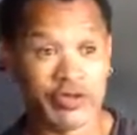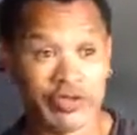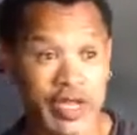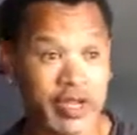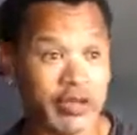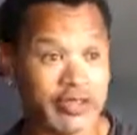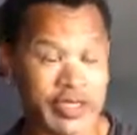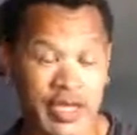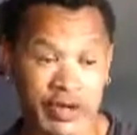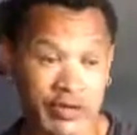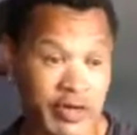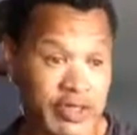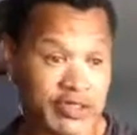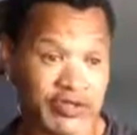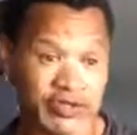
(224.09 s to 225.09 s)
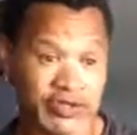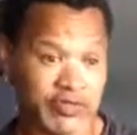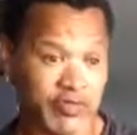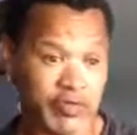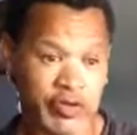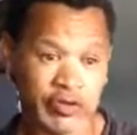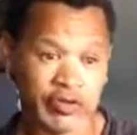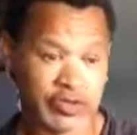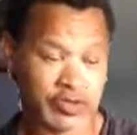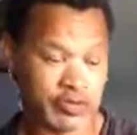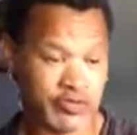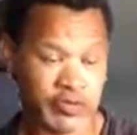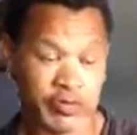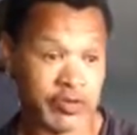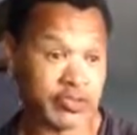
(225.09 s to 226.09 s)
they could take a rest from
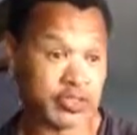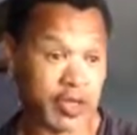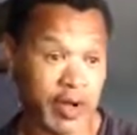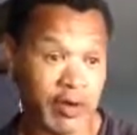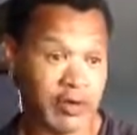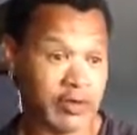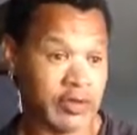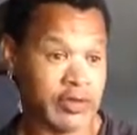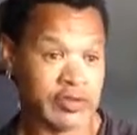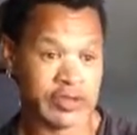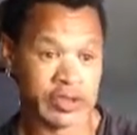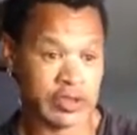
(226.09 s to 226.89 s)
your sorrows